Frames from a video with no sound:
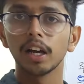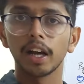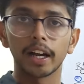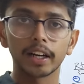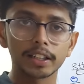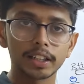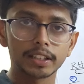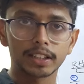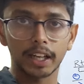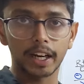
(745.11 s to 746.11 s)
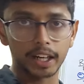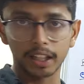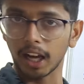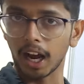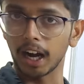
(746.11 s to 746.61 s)
Electricity is generated in
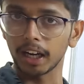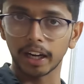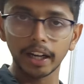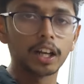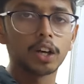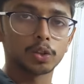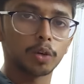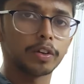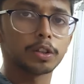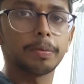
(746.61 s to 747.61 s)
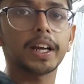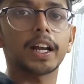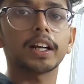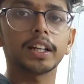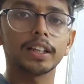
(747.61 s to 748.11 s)
the heart, right? So we should be
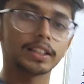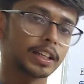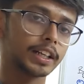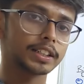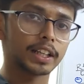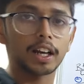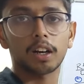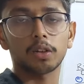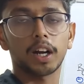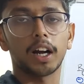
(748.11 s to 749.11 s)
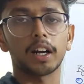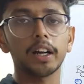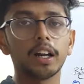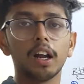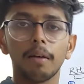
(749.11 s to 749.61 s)
connecting these leads nearer to the heart, right?